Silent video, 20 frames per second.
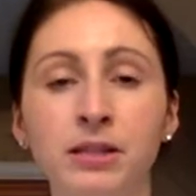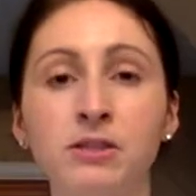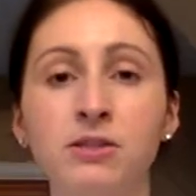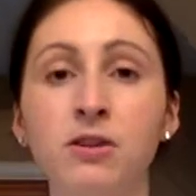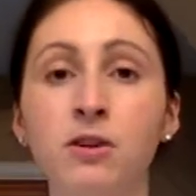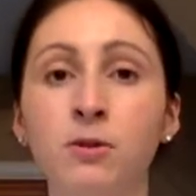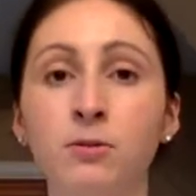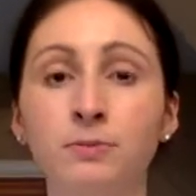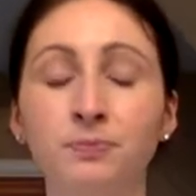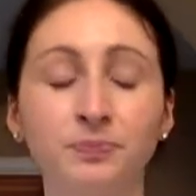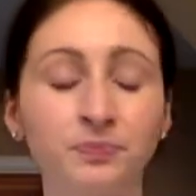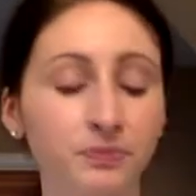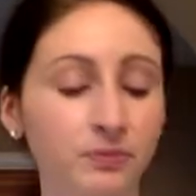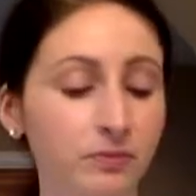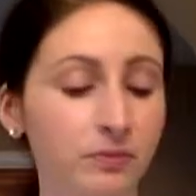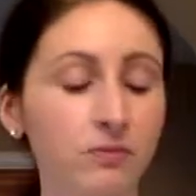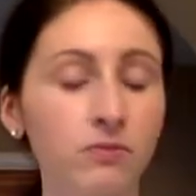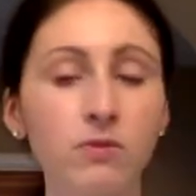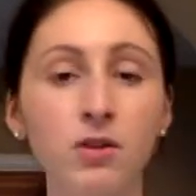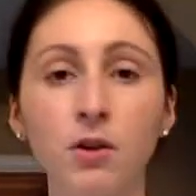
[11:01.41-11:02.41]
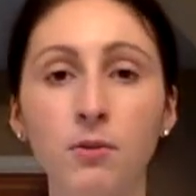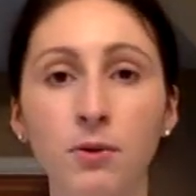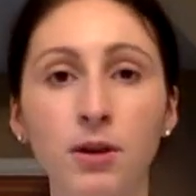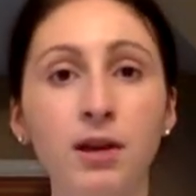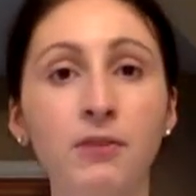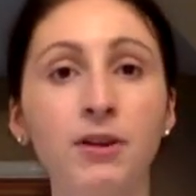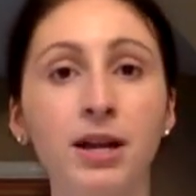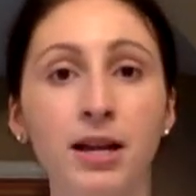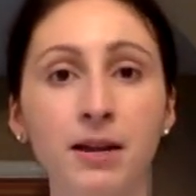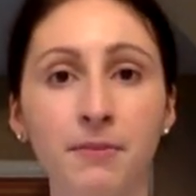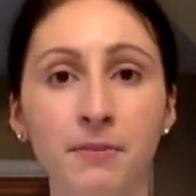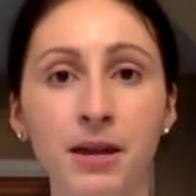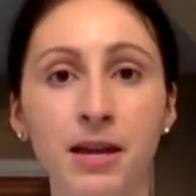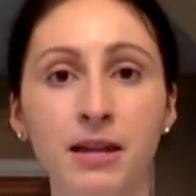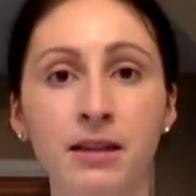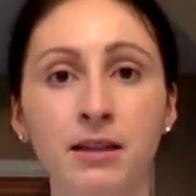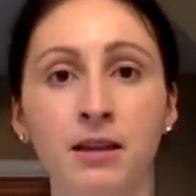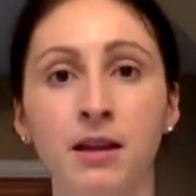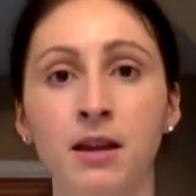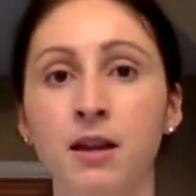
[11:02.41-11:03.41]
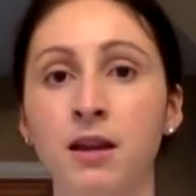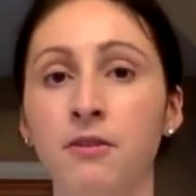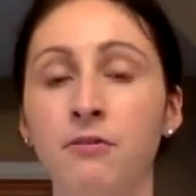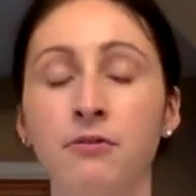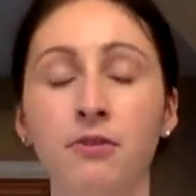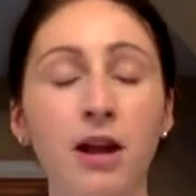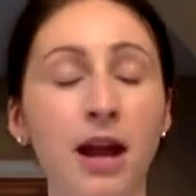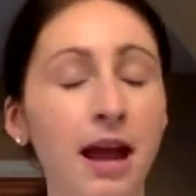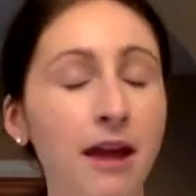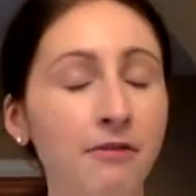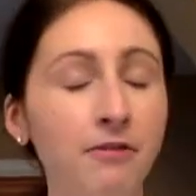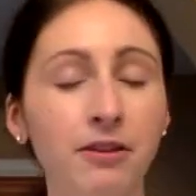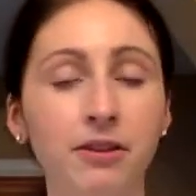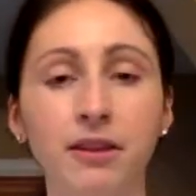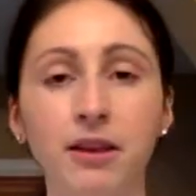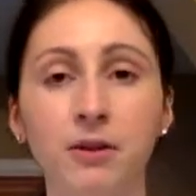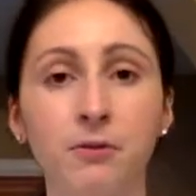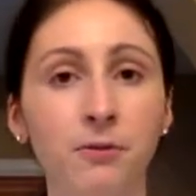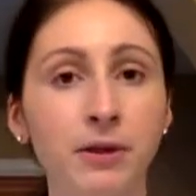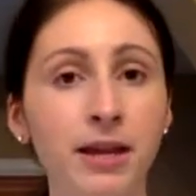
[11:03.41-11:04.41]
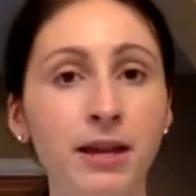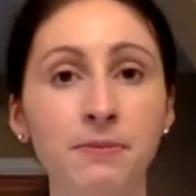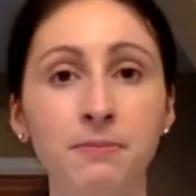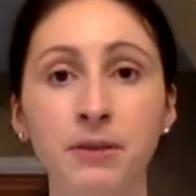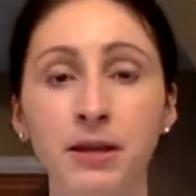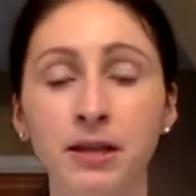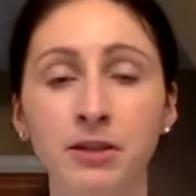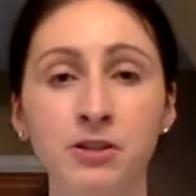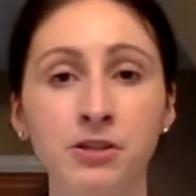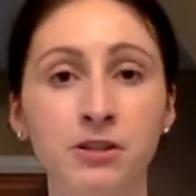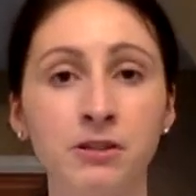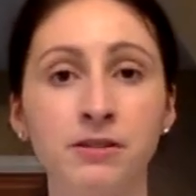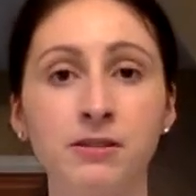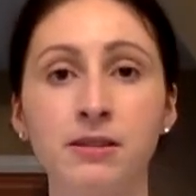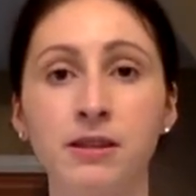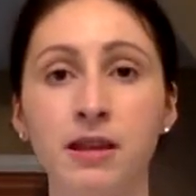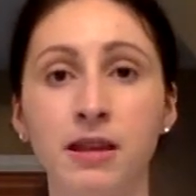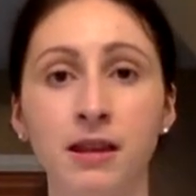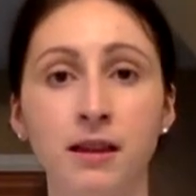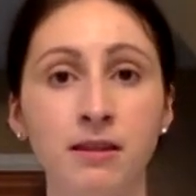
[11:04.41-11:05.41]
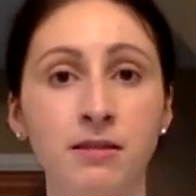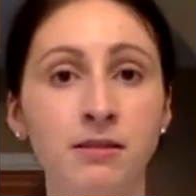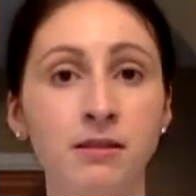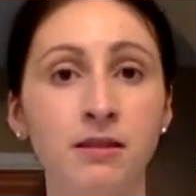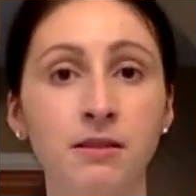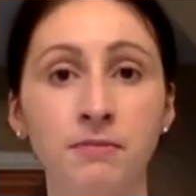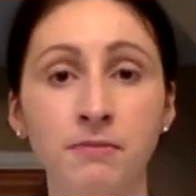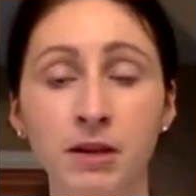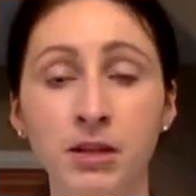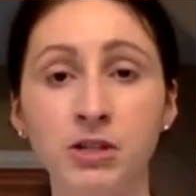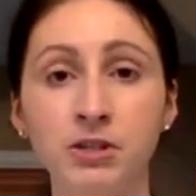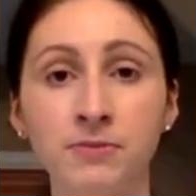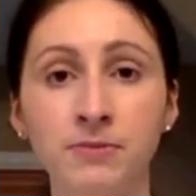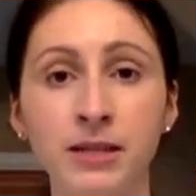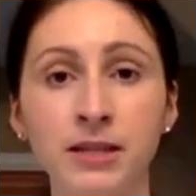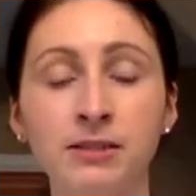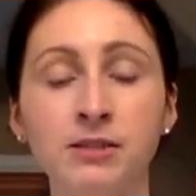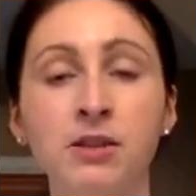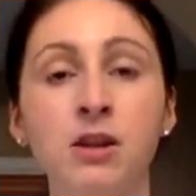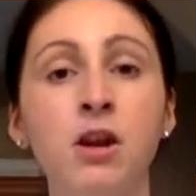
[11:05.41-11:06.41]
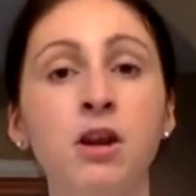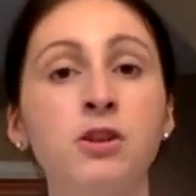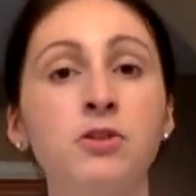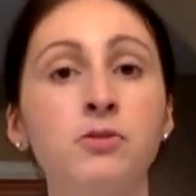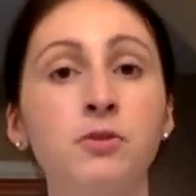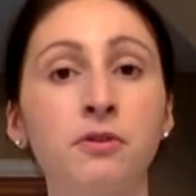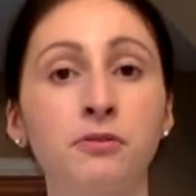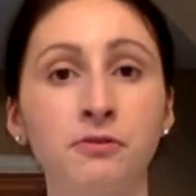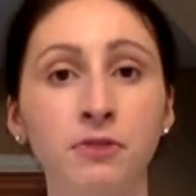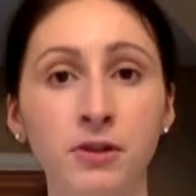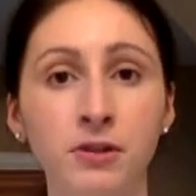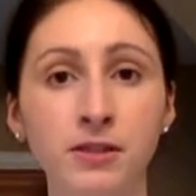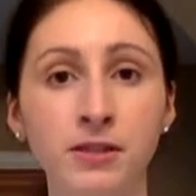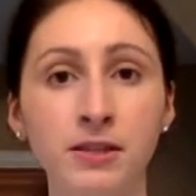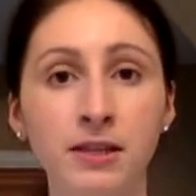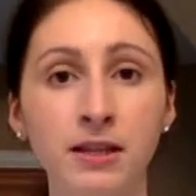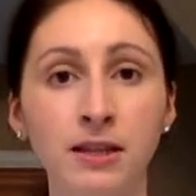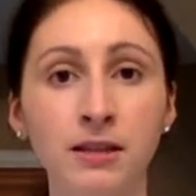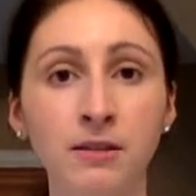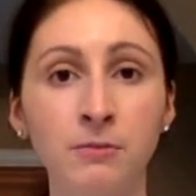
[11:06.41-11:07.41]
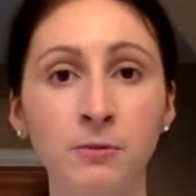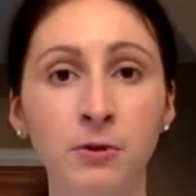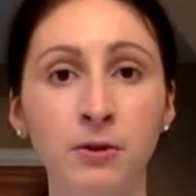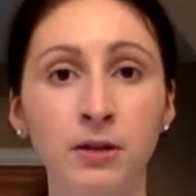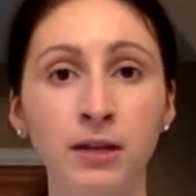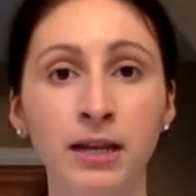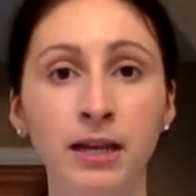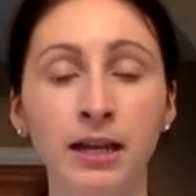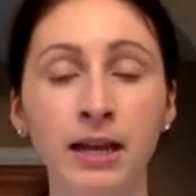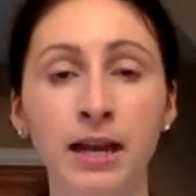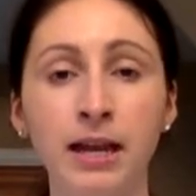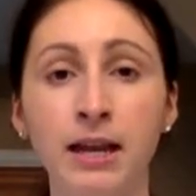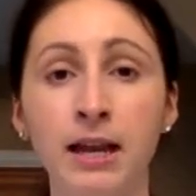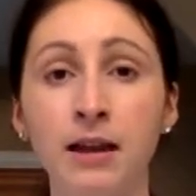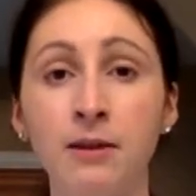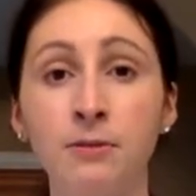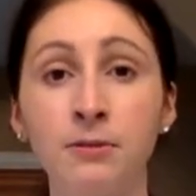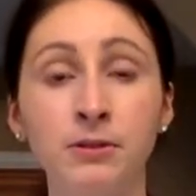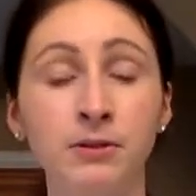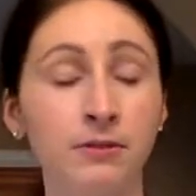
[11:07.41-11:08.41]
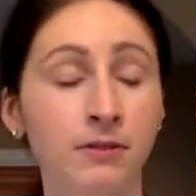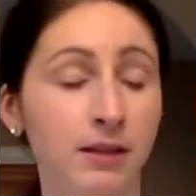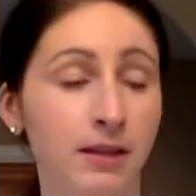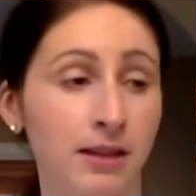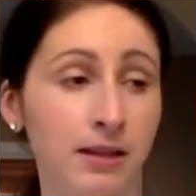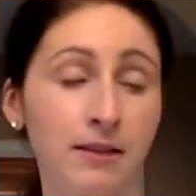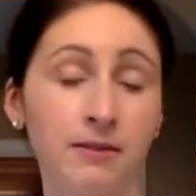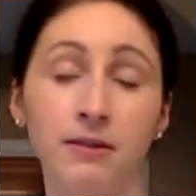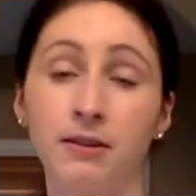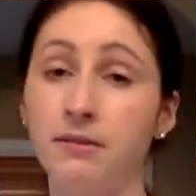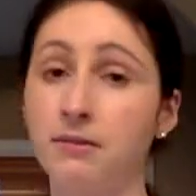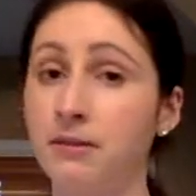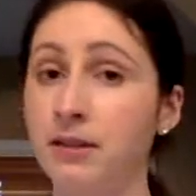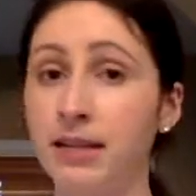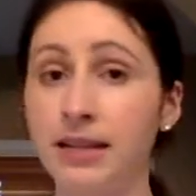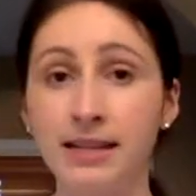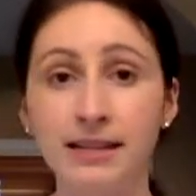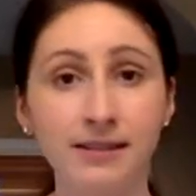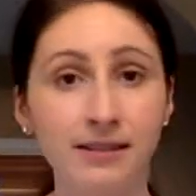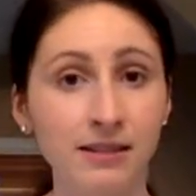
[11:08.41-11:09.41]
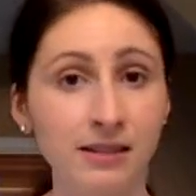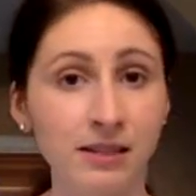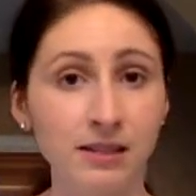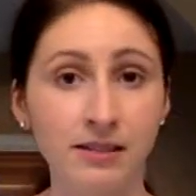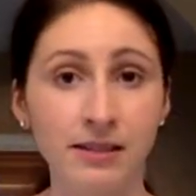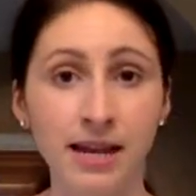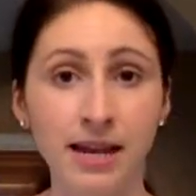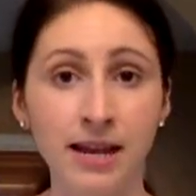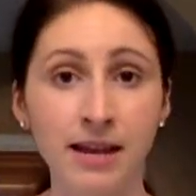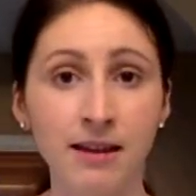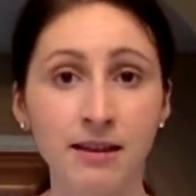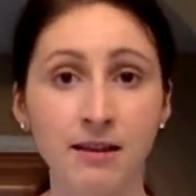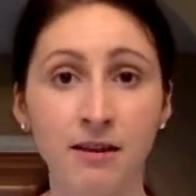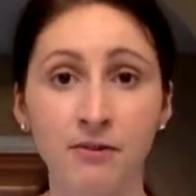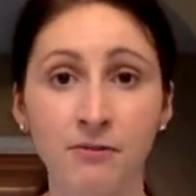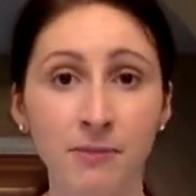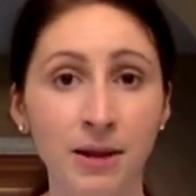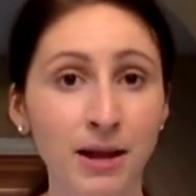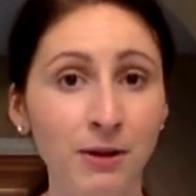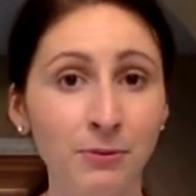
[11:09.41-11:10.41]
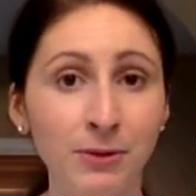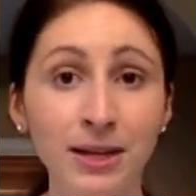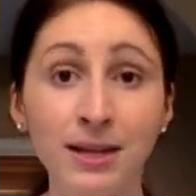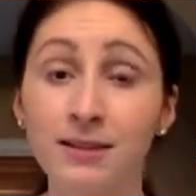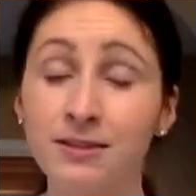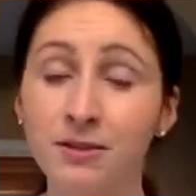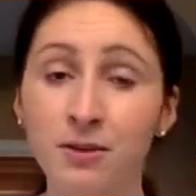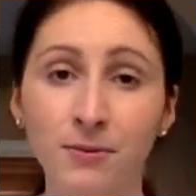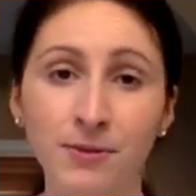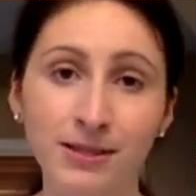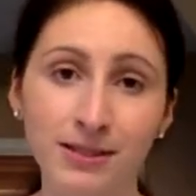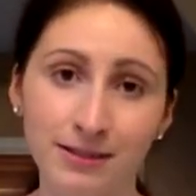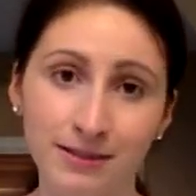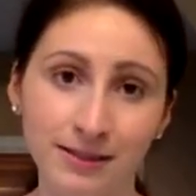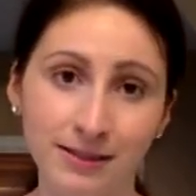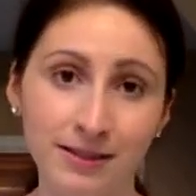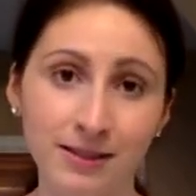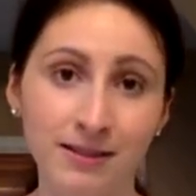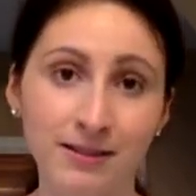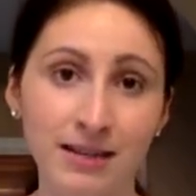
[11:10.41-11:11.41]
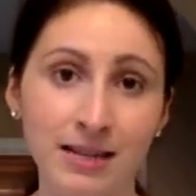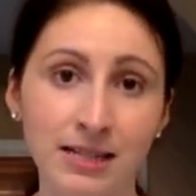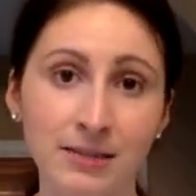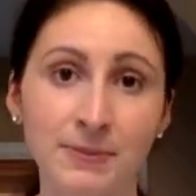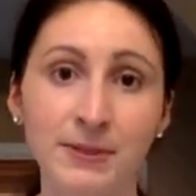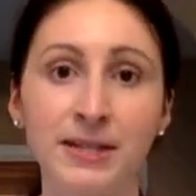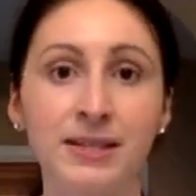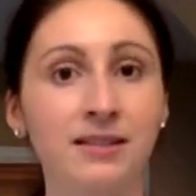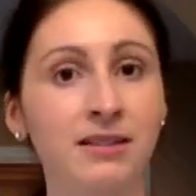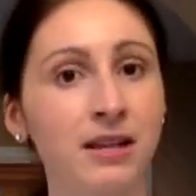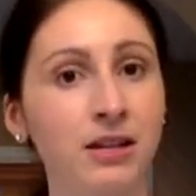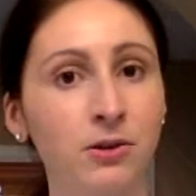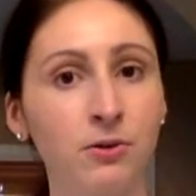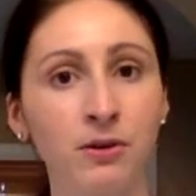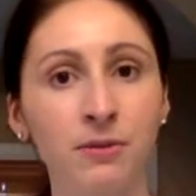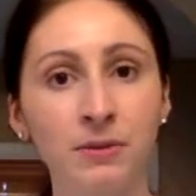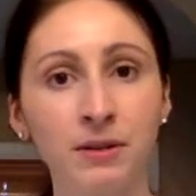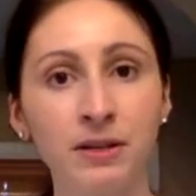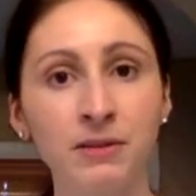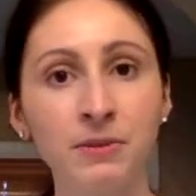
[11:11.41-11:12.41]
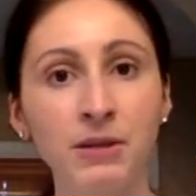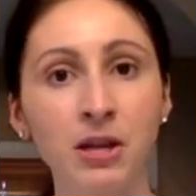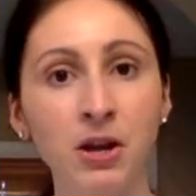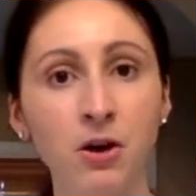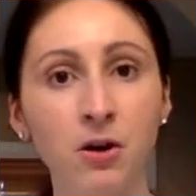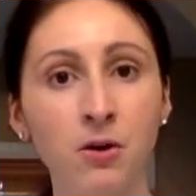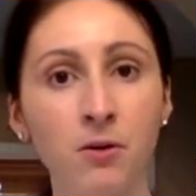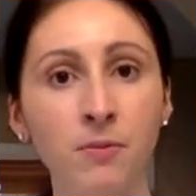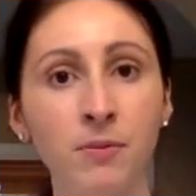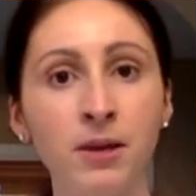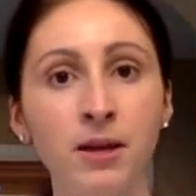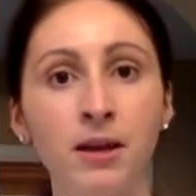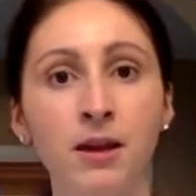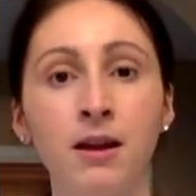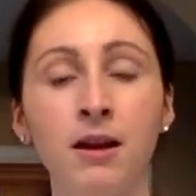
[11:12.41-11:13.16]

So what I recommend for everything, weight, pictures, and measurements, do it first thing in the morning. And the easiest day of my week is always on Sundays because I know I'm going to be home.